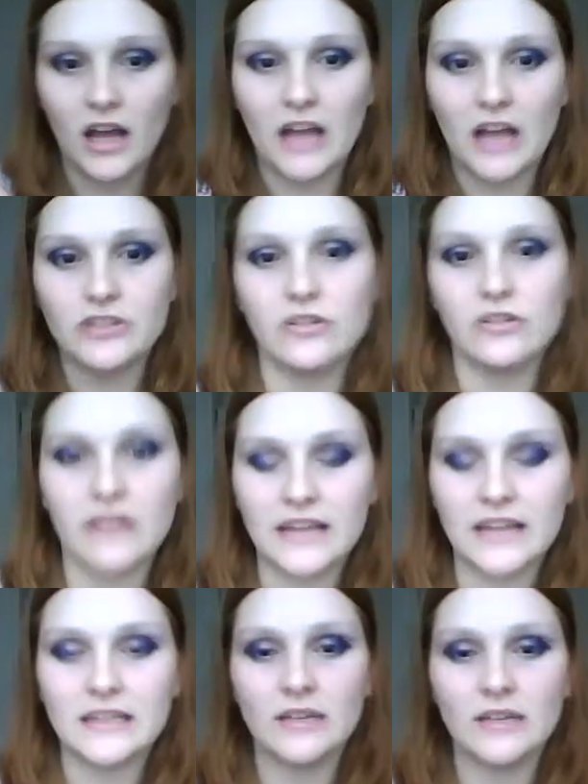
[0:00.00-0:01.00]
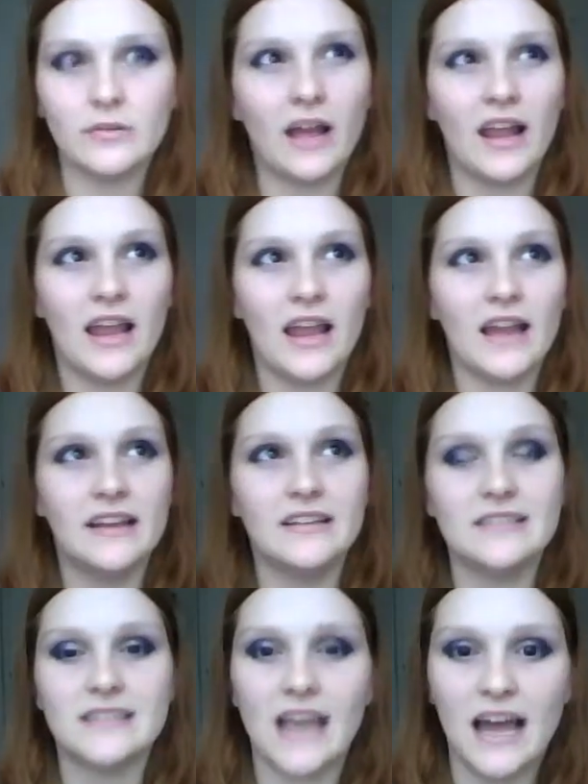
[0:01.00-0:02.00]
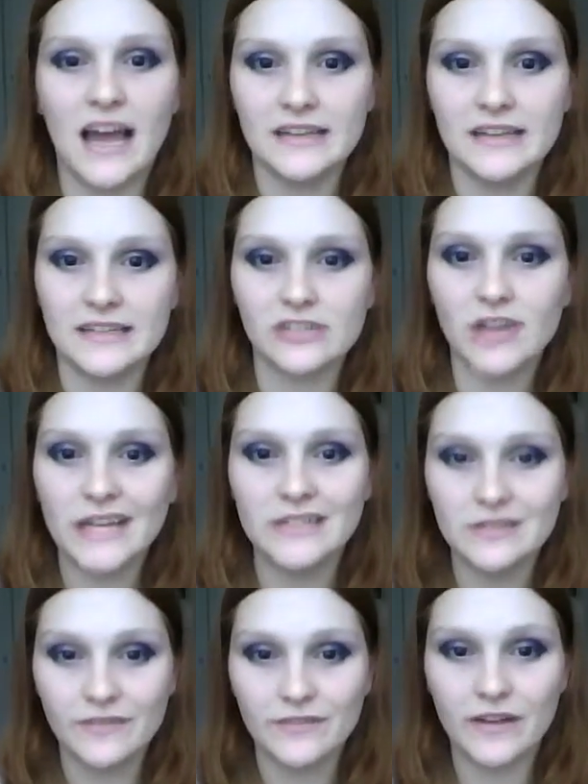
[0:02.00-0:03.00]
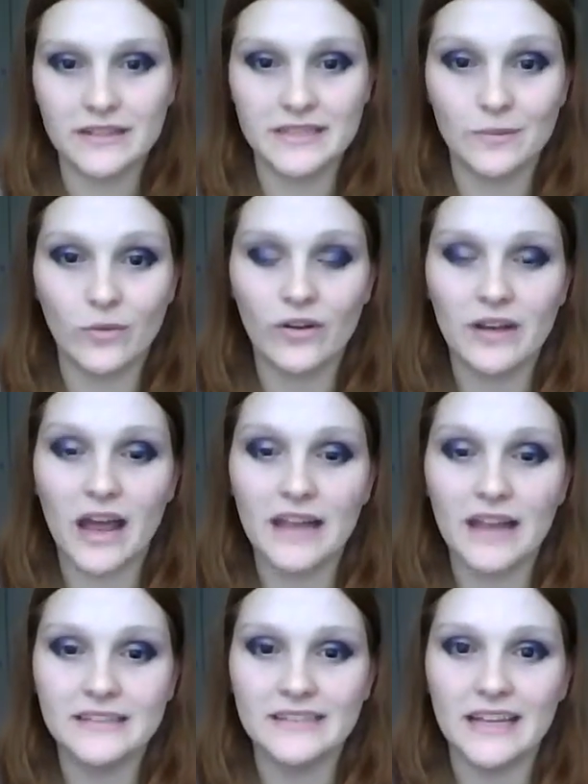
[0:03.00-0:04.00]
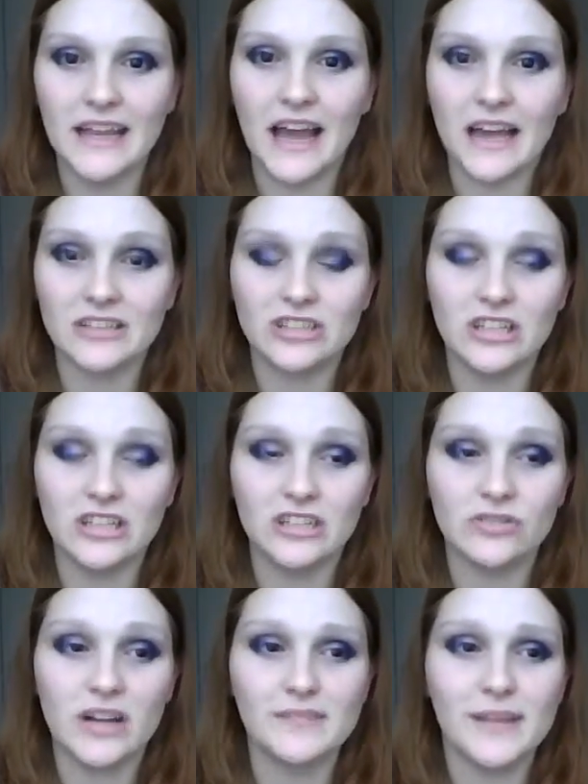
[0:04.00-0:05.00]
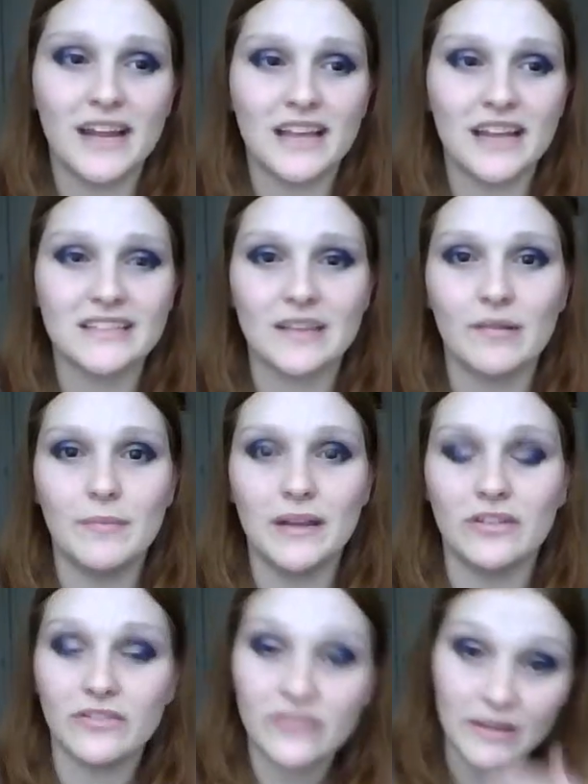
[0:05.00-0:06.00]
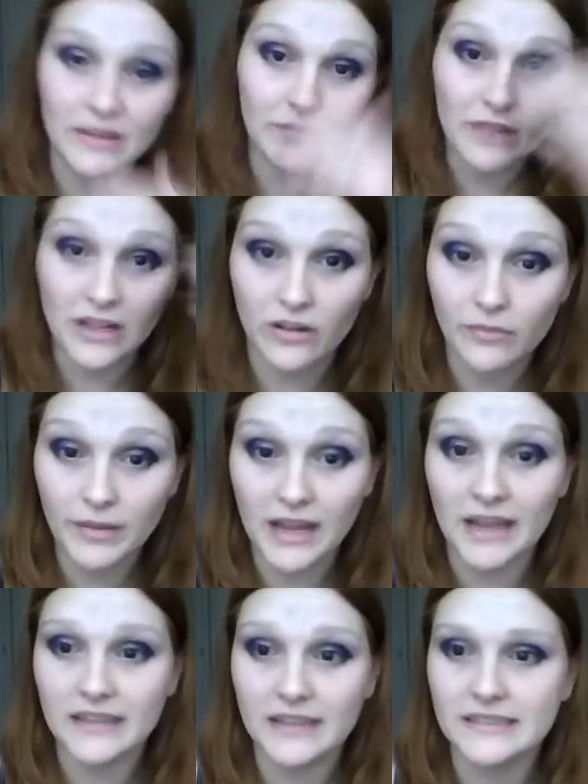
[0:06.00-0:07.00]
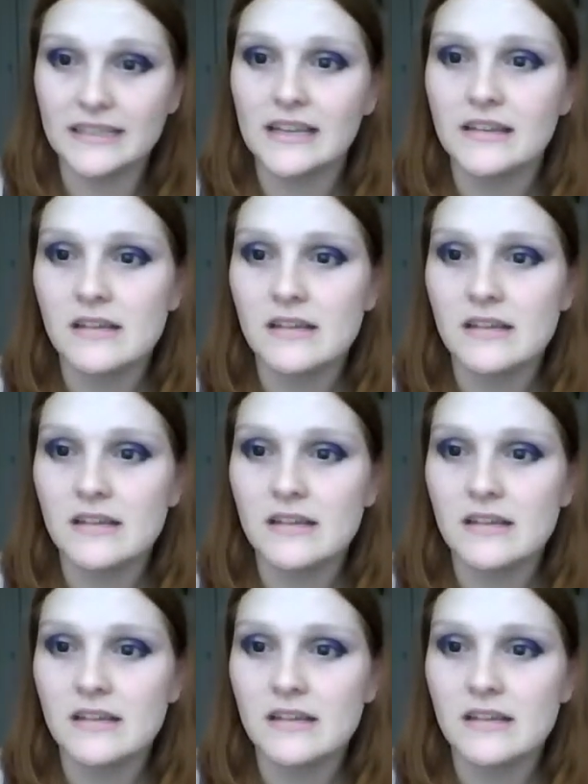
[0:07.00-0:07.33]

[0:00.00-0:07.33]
don't like liquid eyeliners, and I tried to use a felt tip one, and it actually dried my eyes out and made all the skin flake off my eyes.